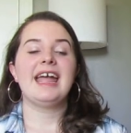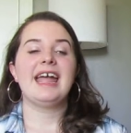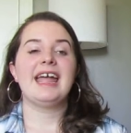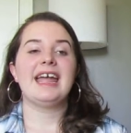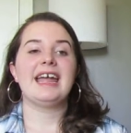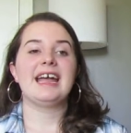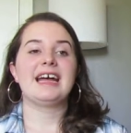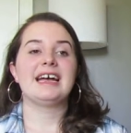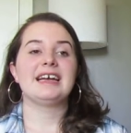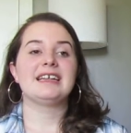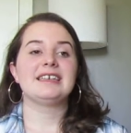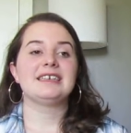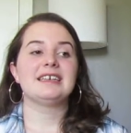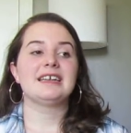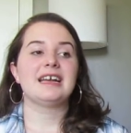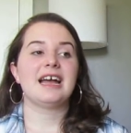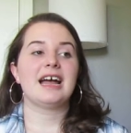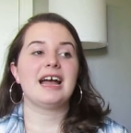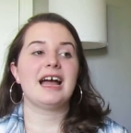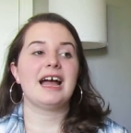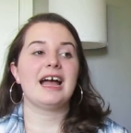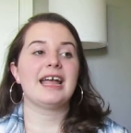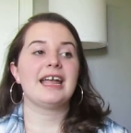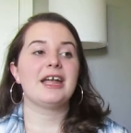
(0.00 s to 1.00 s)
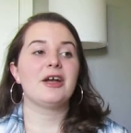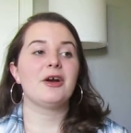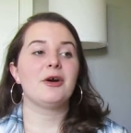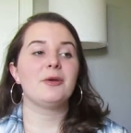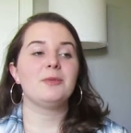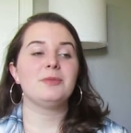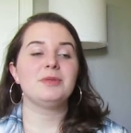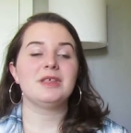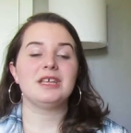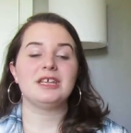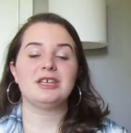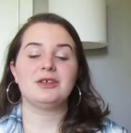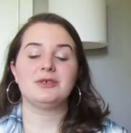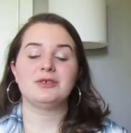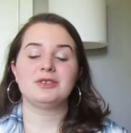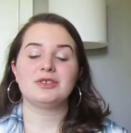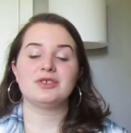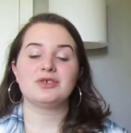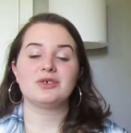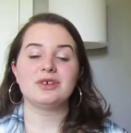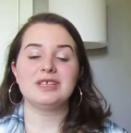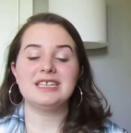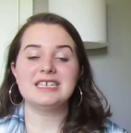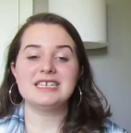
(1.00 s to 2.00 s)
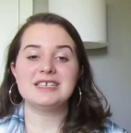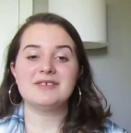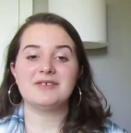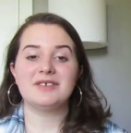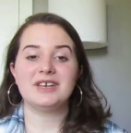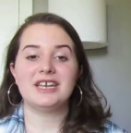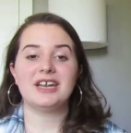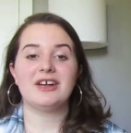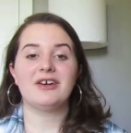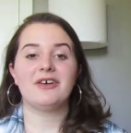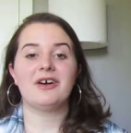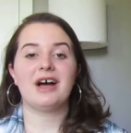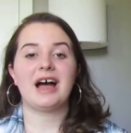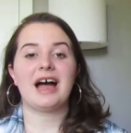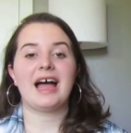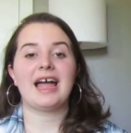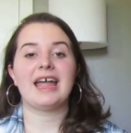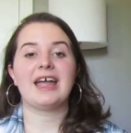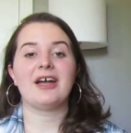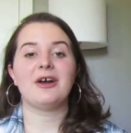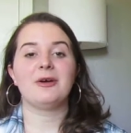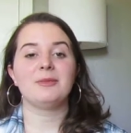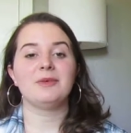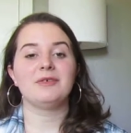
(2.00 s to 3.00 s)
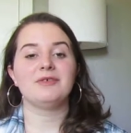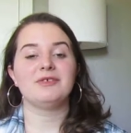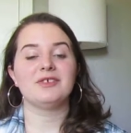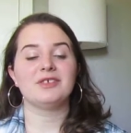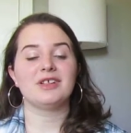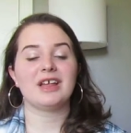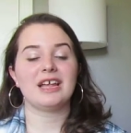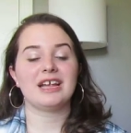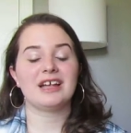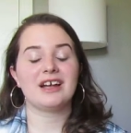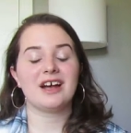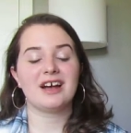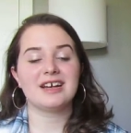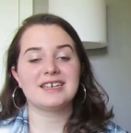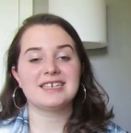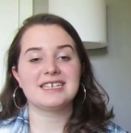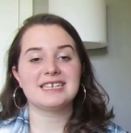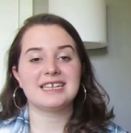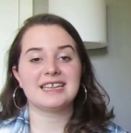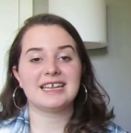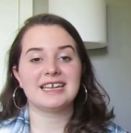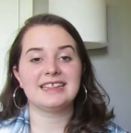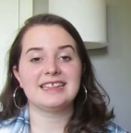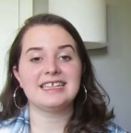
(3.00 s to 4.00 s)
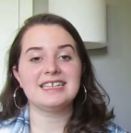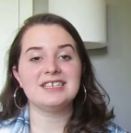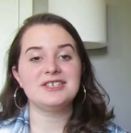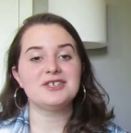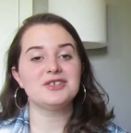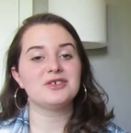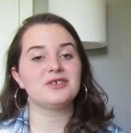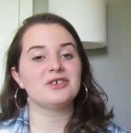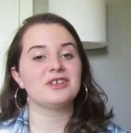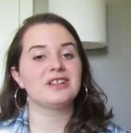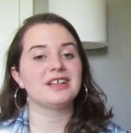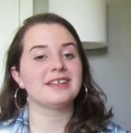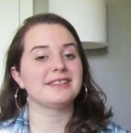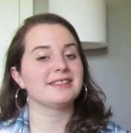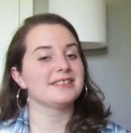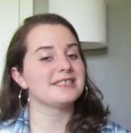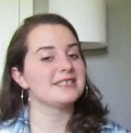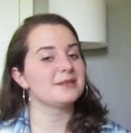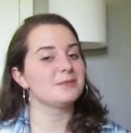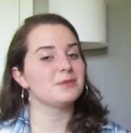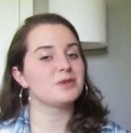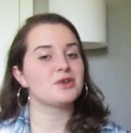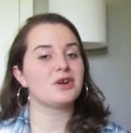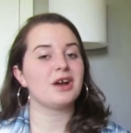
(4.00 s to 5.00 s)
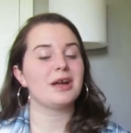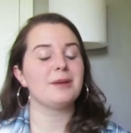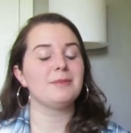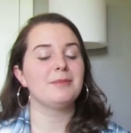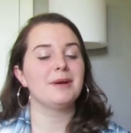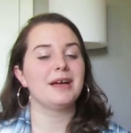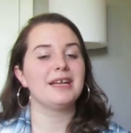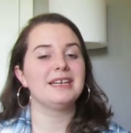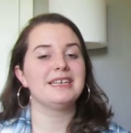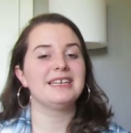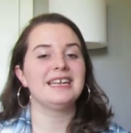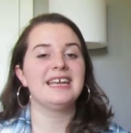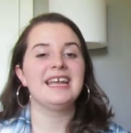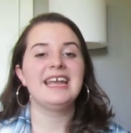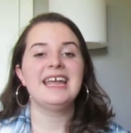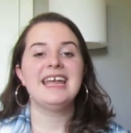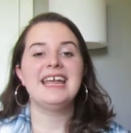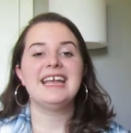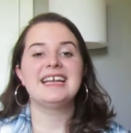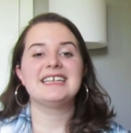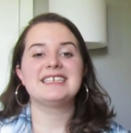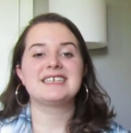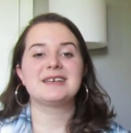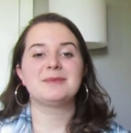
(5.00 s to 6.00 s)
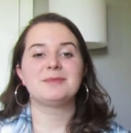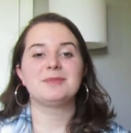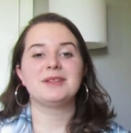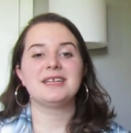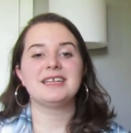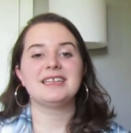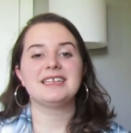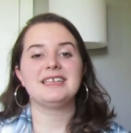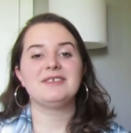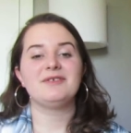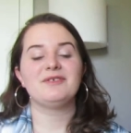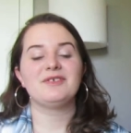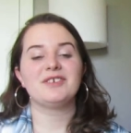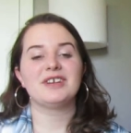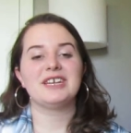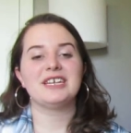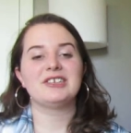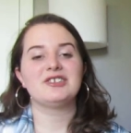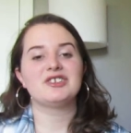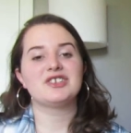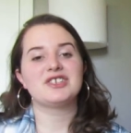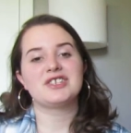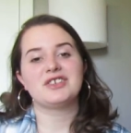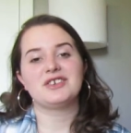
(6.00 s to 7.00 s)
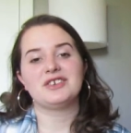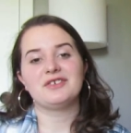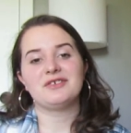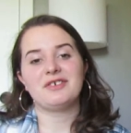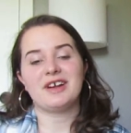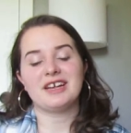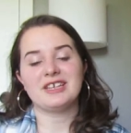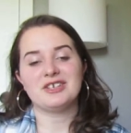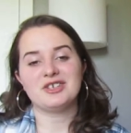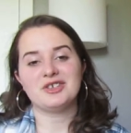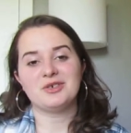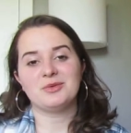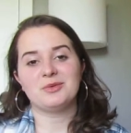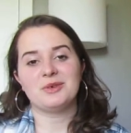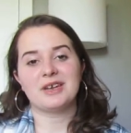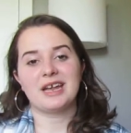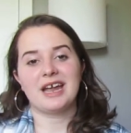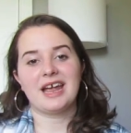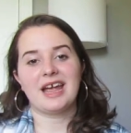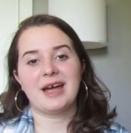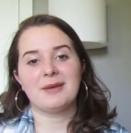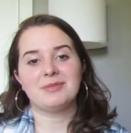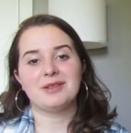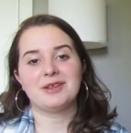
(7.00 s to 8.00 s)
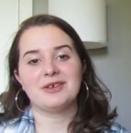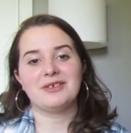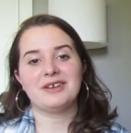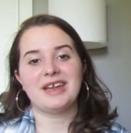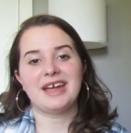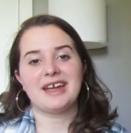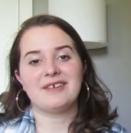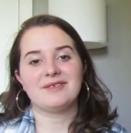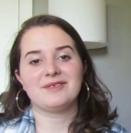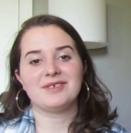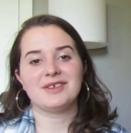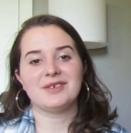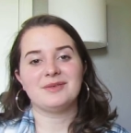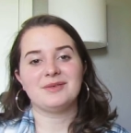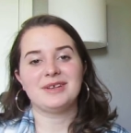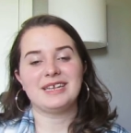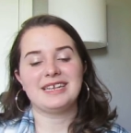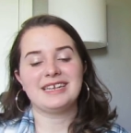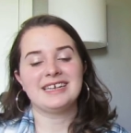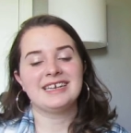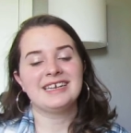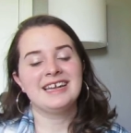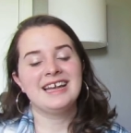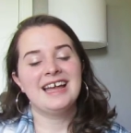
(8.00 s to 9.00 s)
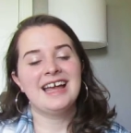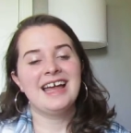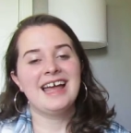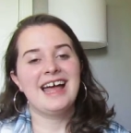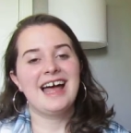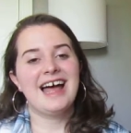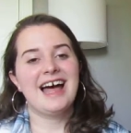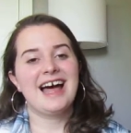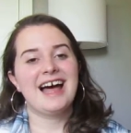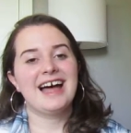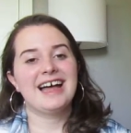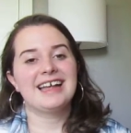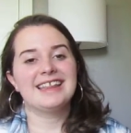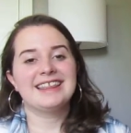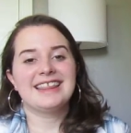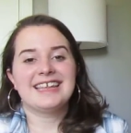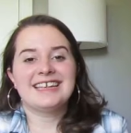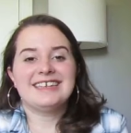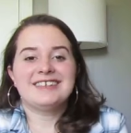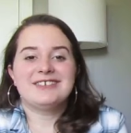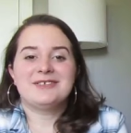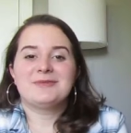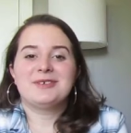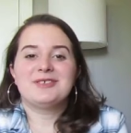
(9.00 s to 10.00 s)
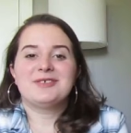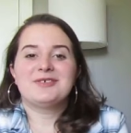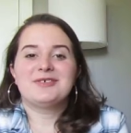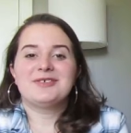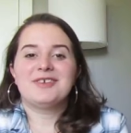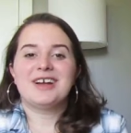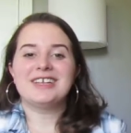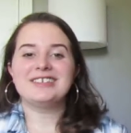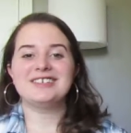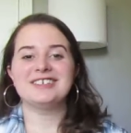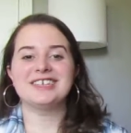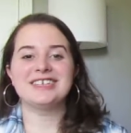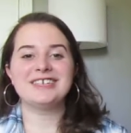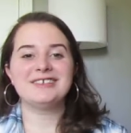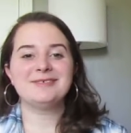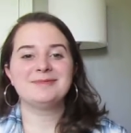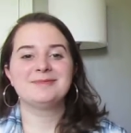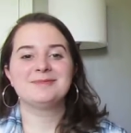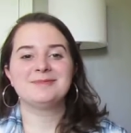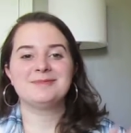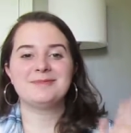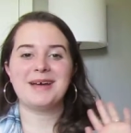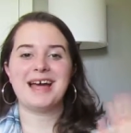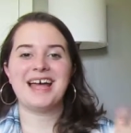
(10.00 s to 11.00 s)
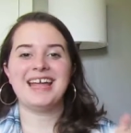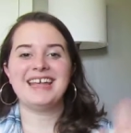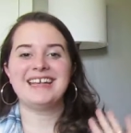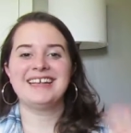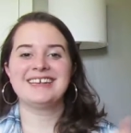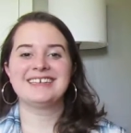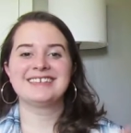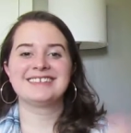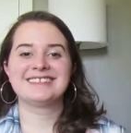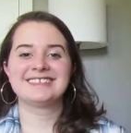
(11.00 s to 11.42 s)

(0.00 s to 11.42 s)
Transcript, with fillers: and I hope that you enjoyed this video. I hope if you like content like this, you'll click the subscribe button. It's completely free. It just notifies you when I upload every week. Uh, thanks so much for watching. Bye!